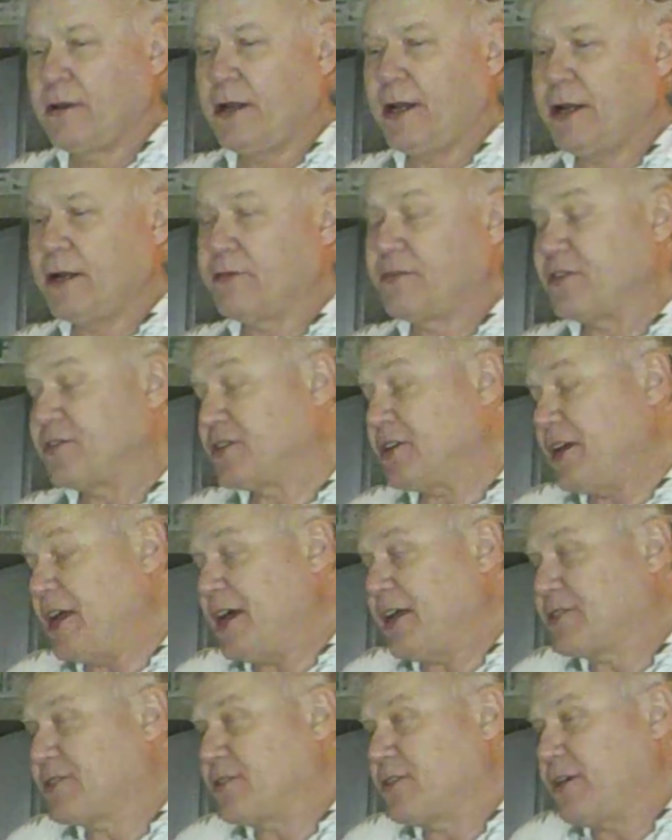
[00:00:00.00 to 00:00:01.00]
And if there's an
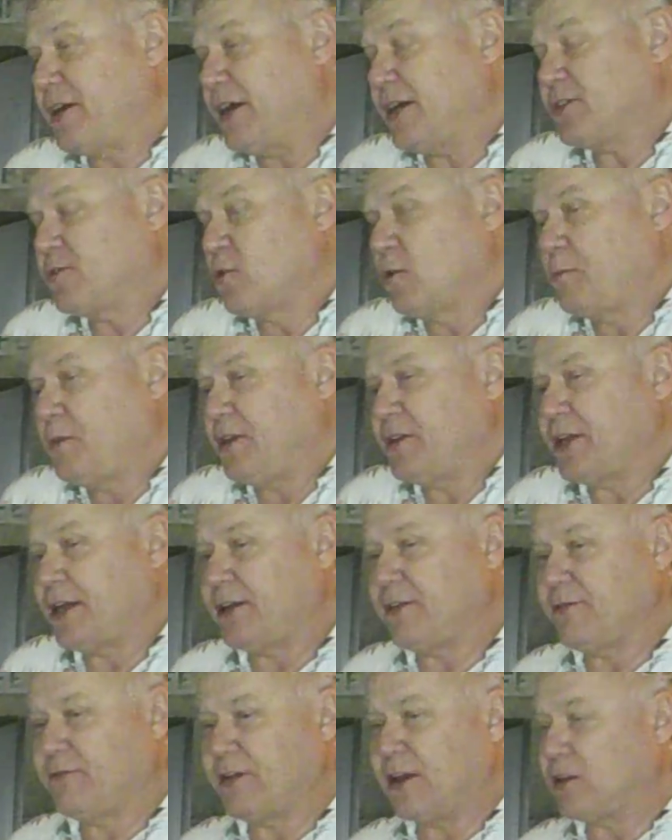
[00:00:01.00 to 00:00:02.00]
answer, the answer would be they
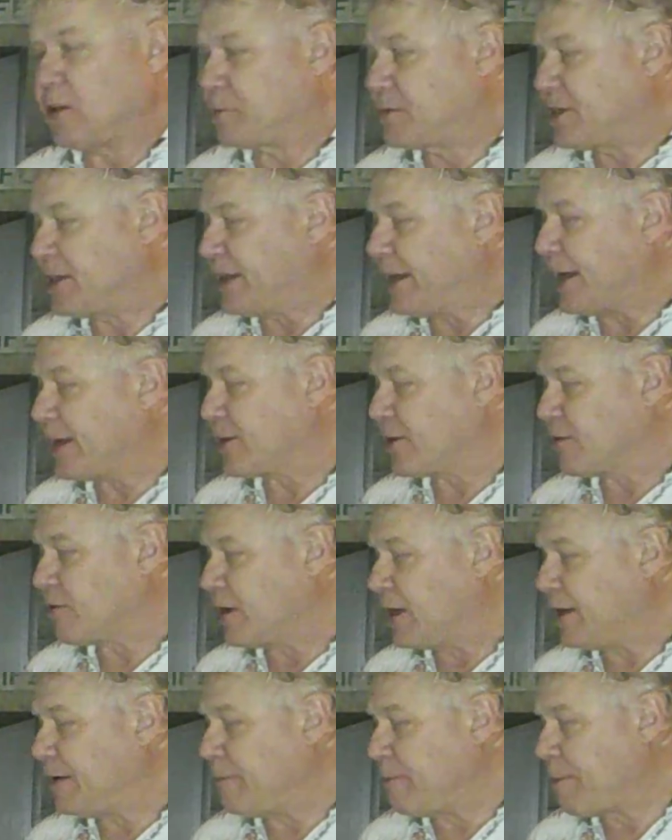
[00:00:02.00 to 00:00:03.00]
developed together,
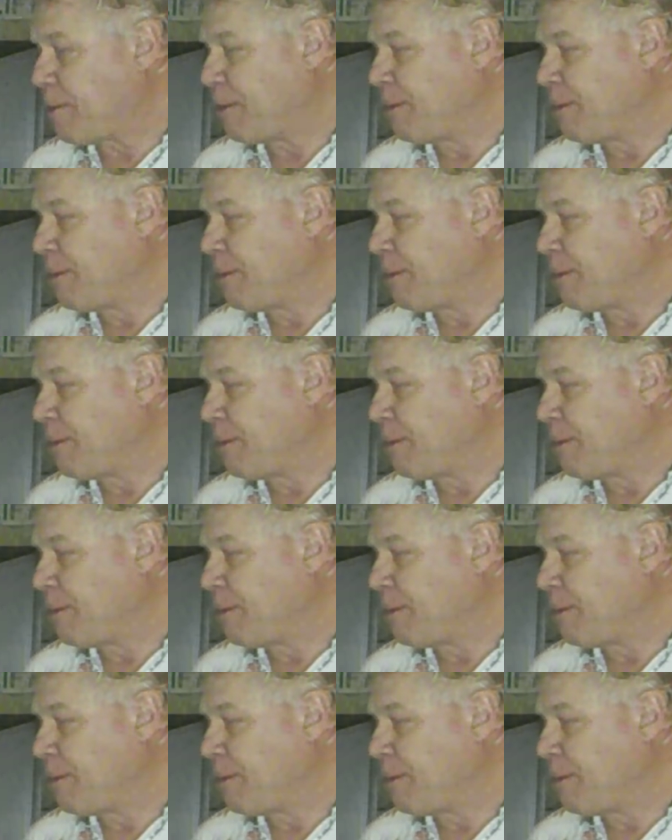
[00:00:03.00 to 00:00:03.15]
right?